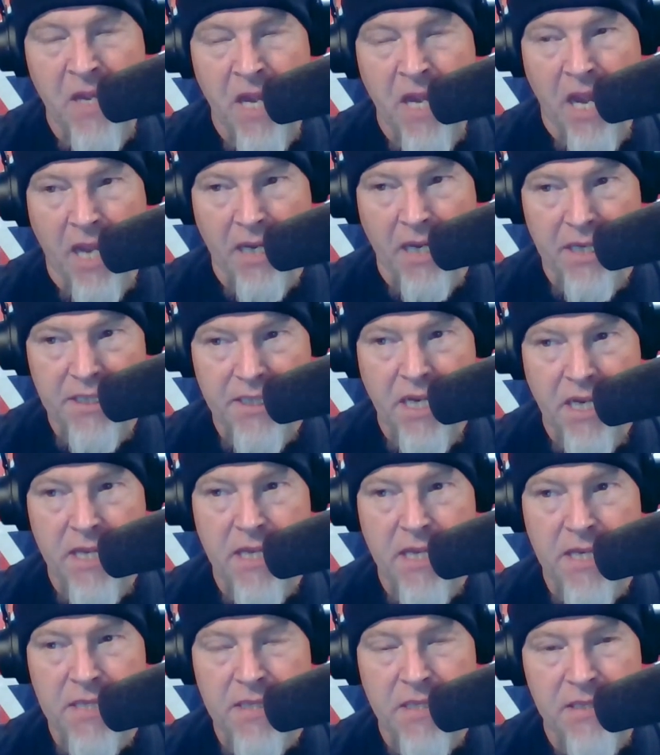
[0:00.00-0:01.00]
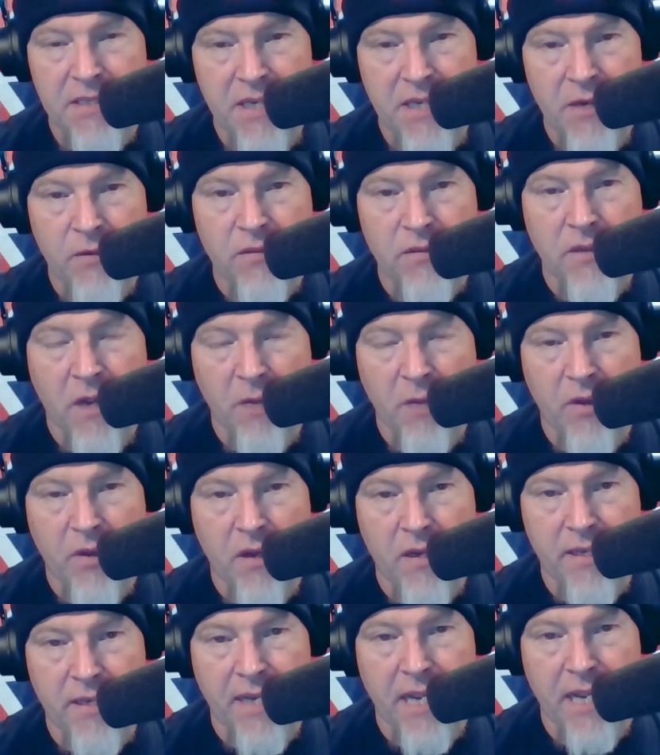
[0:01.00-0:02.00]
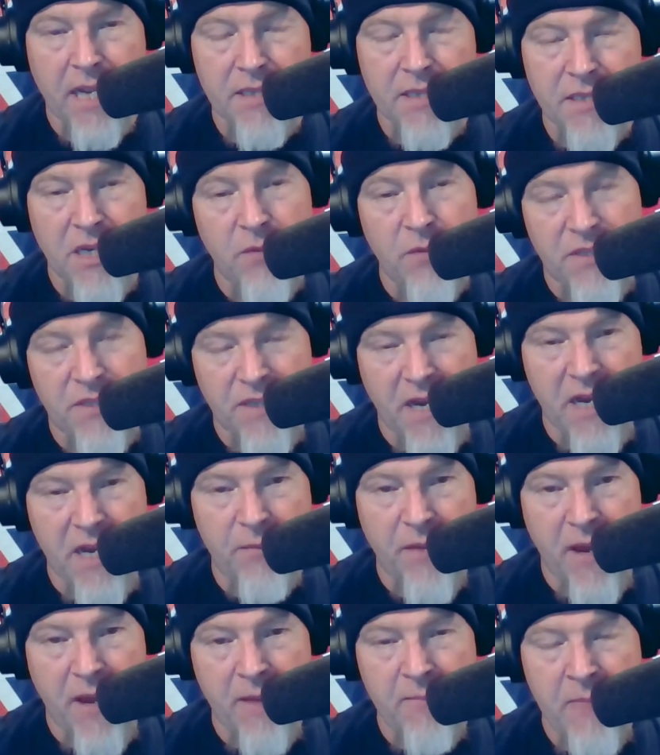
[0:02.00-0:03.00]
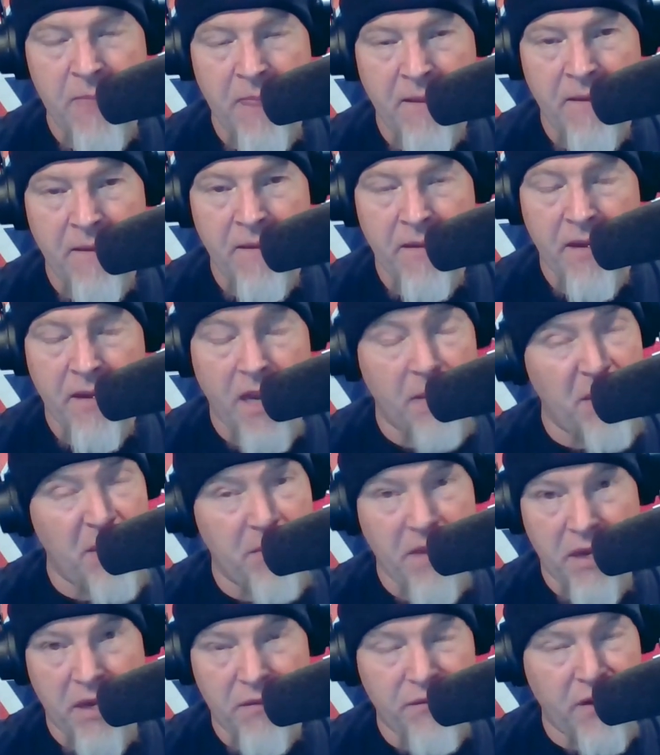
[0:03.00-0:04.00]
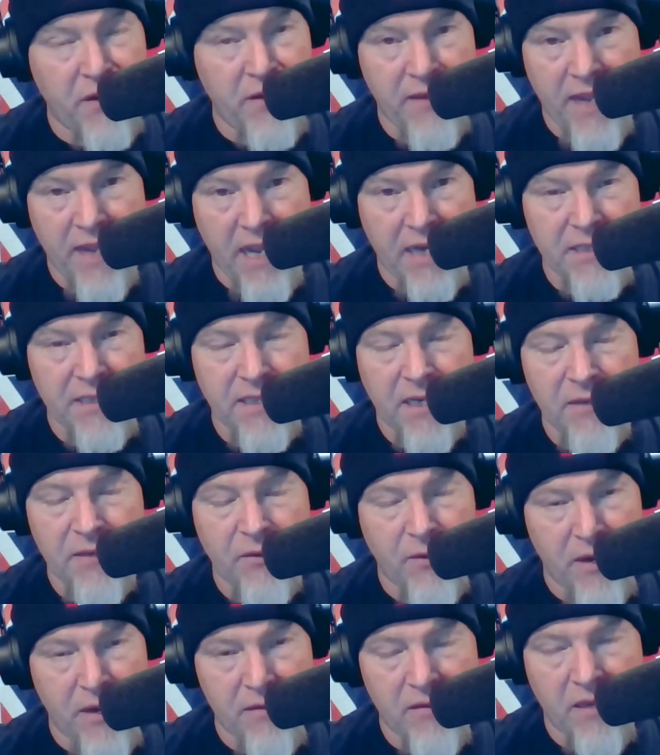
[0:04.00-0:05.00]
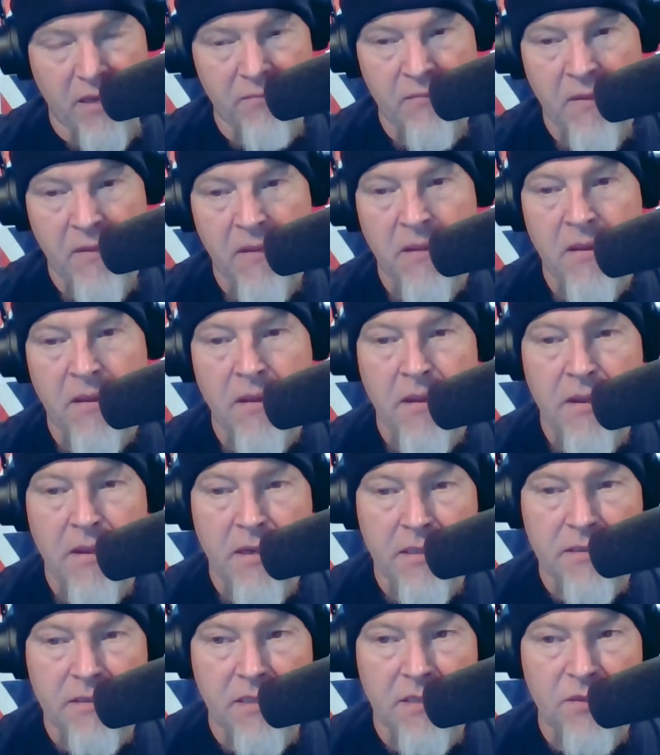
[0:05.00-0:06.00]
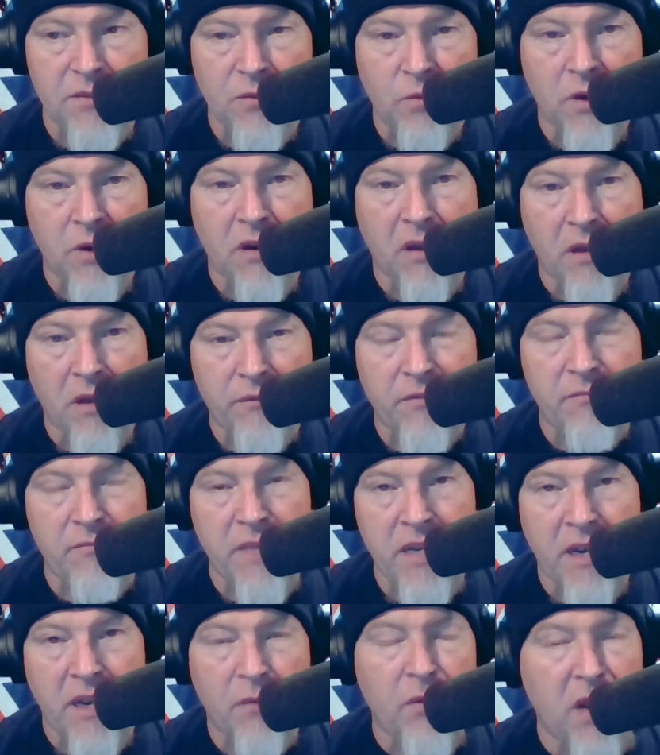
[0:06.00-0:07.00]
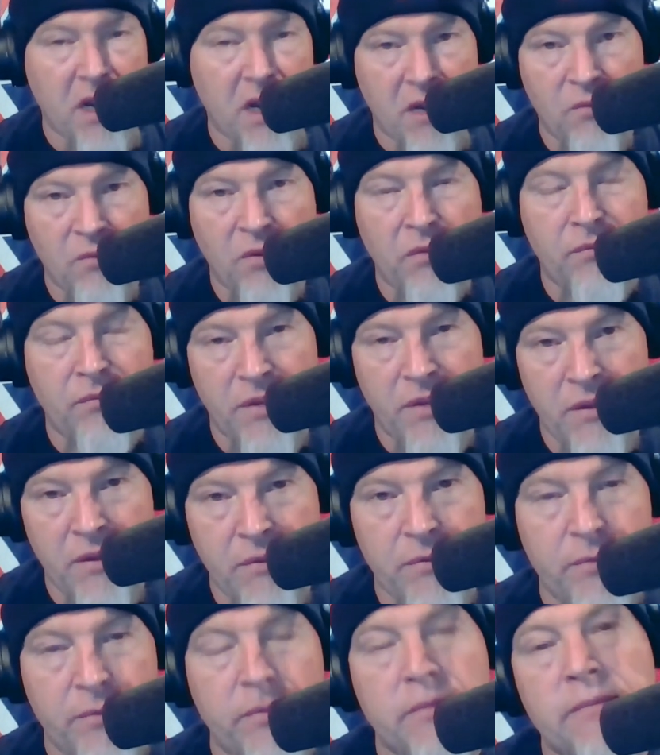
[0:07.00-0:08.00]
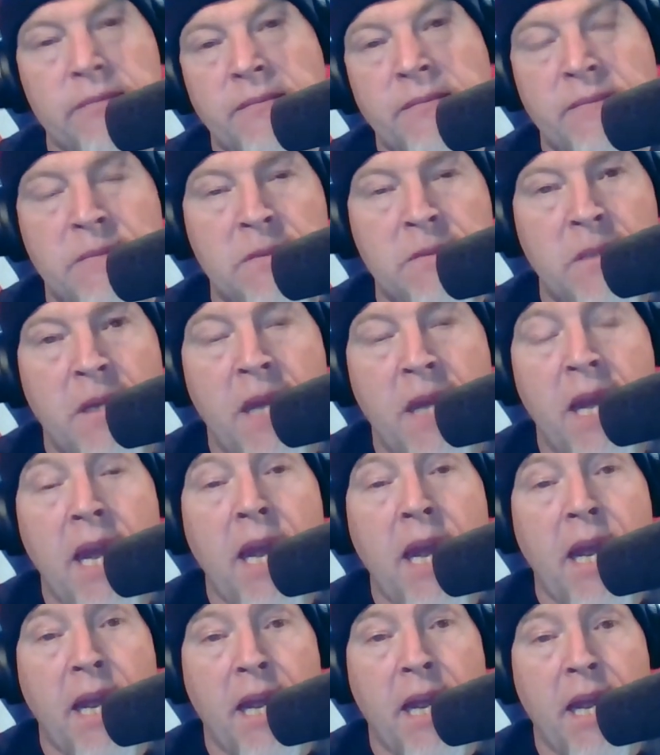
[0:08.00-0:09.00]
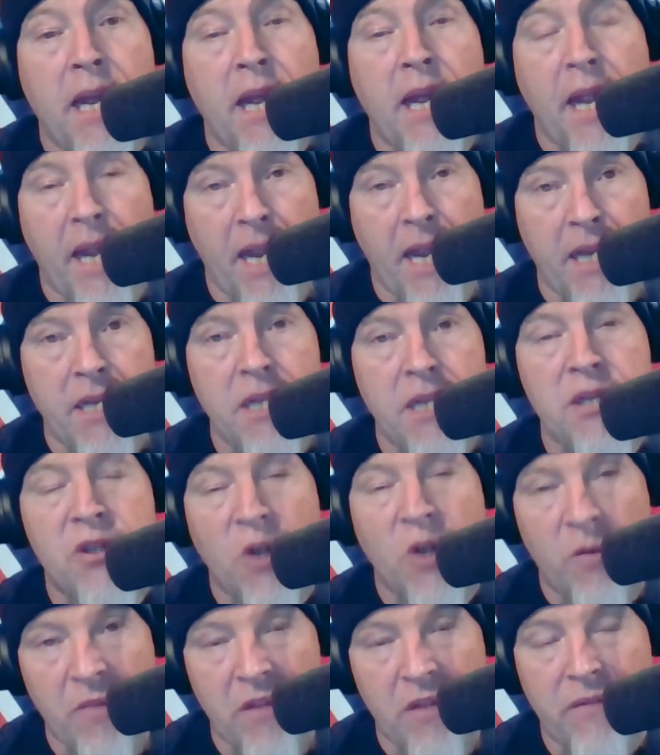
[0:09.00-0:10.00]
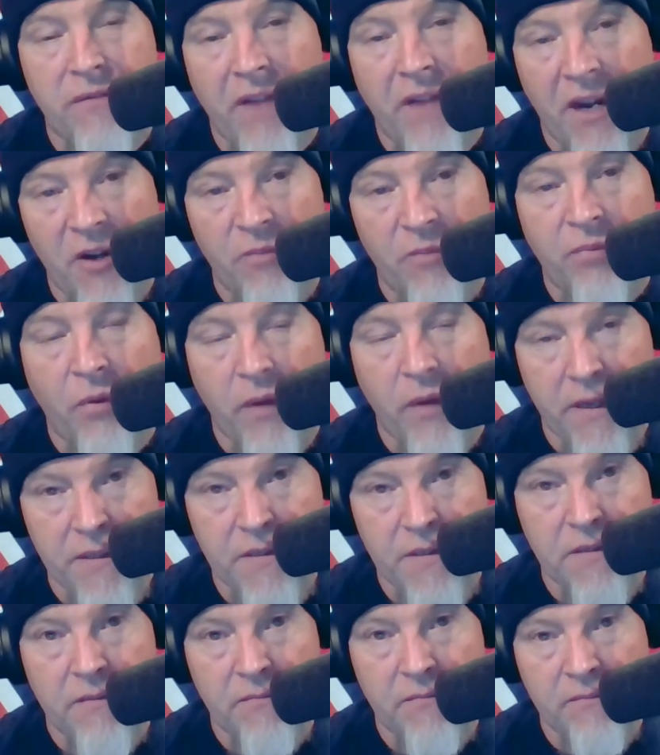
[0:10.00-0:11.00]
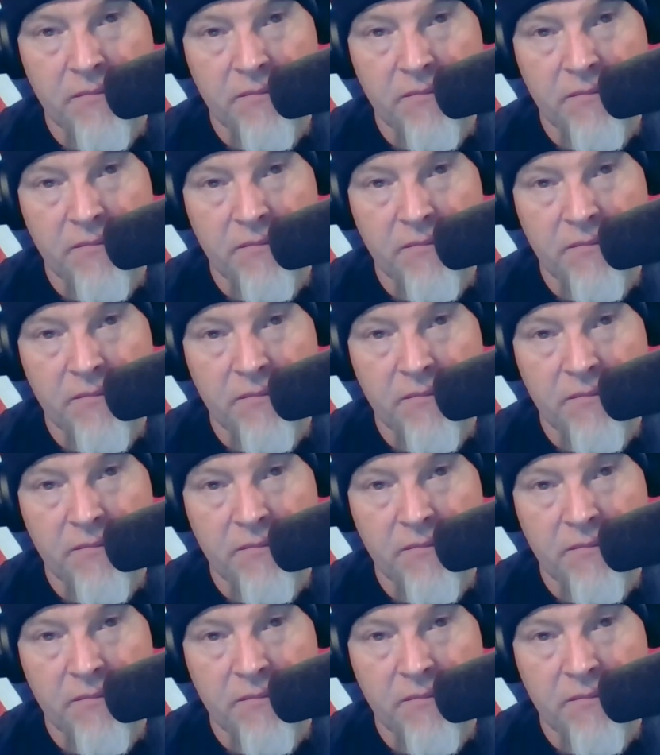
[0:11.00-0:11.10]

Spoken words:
And I said this in the DIOTALK podcast. He would say to me, and I'm not making fun of the accent or anything, he says, "You work hard for me, I rock and roll for you." And he showed me the finer points